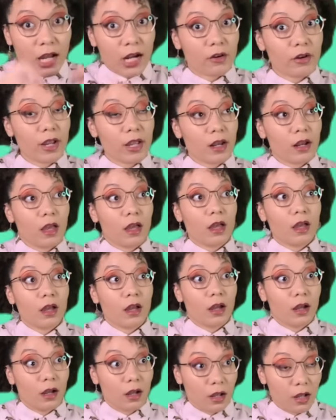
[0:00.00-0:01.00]
I read
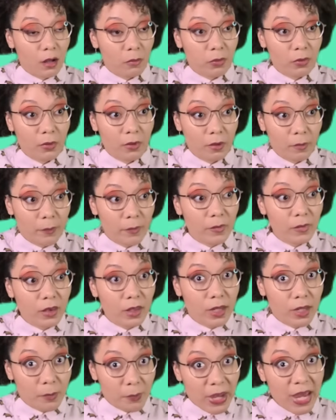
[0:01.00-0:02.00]
a couple of
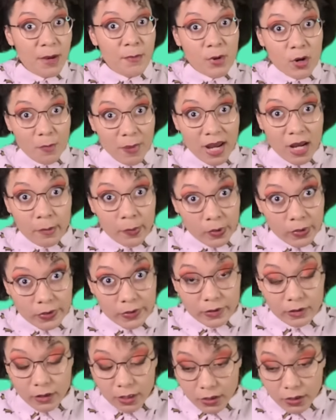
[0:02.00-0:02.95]
like paper papers,